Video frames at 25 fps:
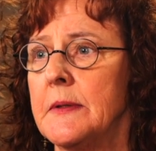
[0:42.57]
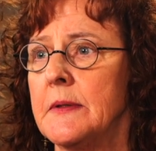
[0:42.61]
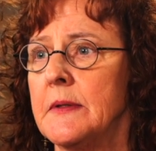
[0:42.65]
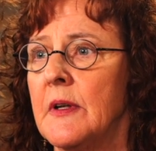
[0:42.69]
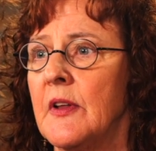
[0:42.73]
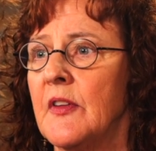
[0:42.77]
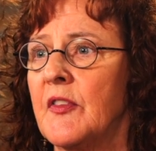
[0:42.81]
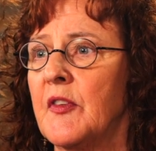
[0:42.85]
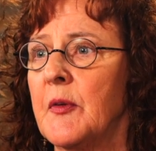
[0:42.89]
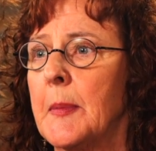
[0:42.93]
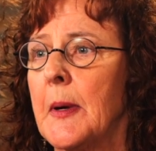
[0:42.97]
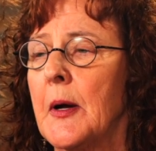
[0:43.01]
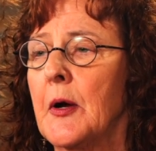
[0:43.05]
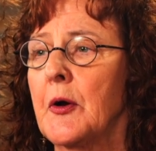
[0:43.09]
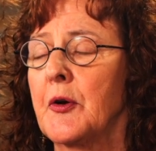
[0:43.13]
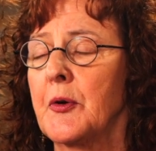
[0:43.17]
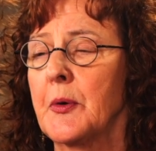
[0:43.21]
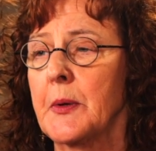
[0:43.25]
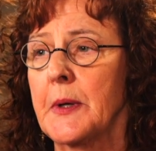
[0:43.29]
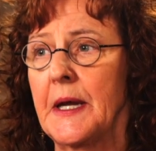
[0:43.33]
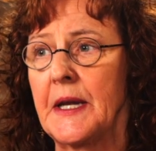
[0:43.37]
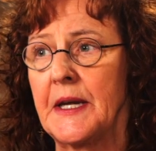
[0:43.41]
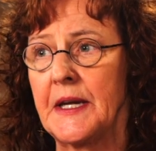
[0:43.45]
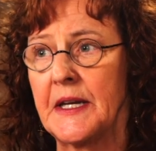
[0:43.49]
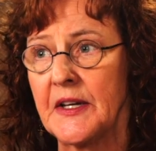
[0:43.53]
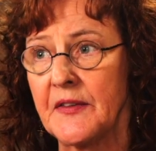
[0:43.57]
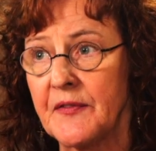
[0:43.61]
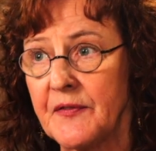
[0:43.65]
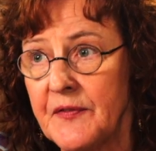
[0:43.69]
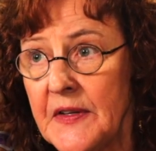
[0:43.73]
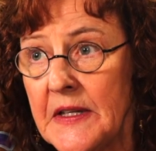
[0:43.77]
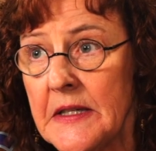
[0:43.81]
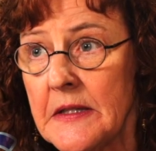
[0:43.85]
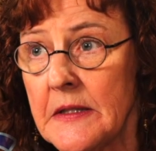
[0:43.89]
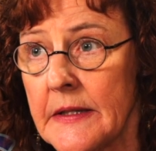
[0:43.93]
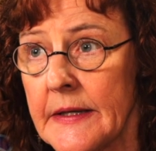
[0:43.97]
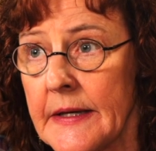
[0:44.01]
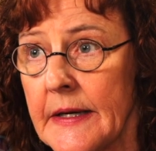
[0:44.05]
It's about creating a
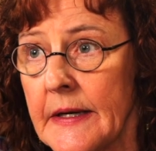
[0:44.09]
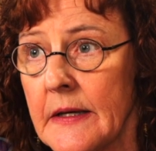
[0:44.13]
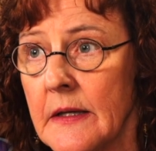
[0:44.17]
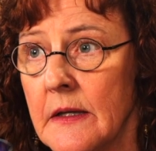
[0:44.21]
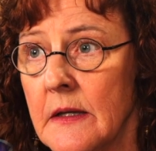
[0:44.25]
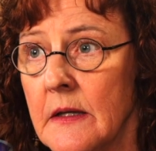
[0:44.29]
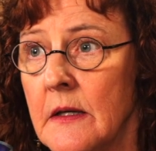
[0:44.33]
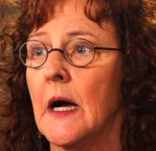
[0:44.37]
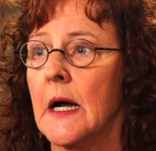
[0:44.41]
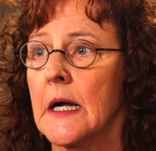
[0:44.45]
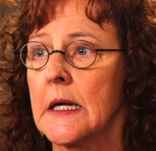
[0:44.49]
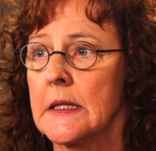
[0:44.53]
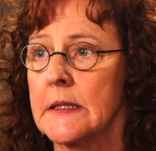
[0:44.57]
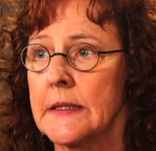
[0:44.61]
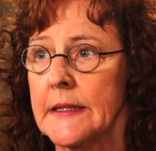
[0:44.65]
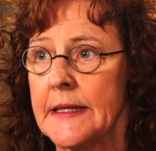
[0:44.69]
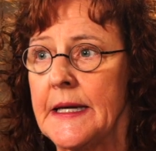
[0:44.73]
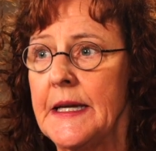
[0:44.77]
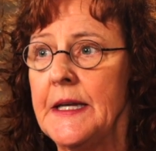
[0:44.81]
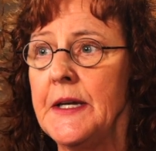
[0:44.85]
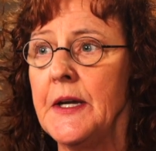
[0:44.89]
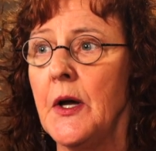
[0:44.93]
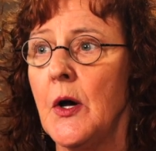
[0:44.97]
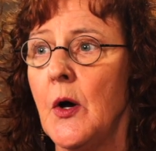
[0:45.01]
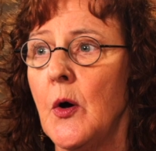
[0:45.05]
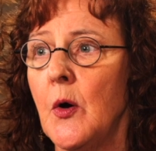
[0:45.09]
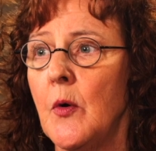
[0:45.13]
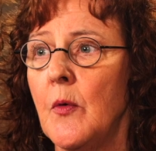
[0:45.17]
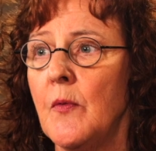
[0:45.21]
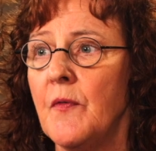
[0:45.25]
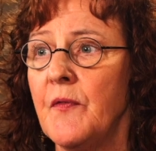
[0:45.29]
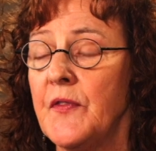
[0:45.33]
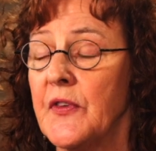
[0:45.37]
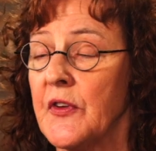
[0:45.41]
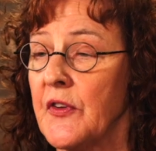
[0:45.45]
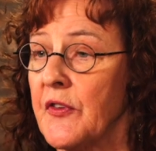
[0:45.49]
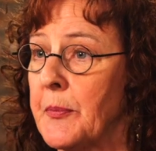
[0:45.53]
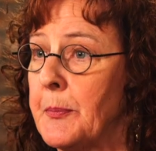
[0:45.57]
feeling. A clean home
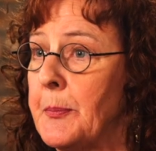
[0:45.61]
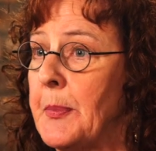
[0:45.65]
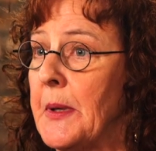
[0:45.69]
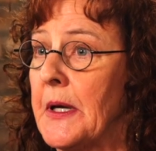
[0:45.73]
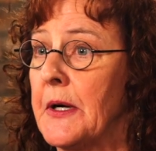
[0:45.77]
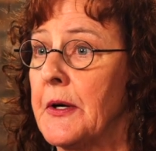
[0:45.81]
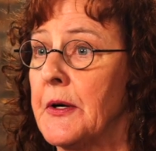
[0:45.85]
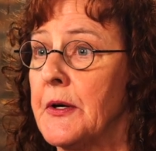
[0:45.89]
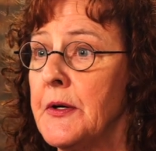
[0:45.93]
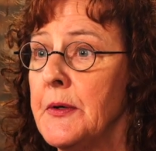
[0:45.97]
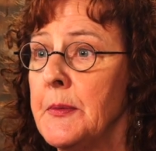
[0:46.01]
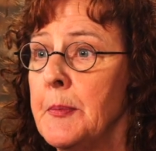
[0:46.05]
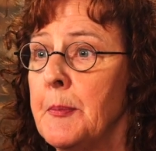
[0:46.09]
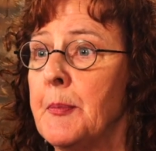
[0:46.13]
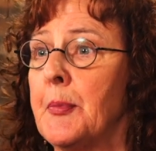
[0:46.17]
feels bigger,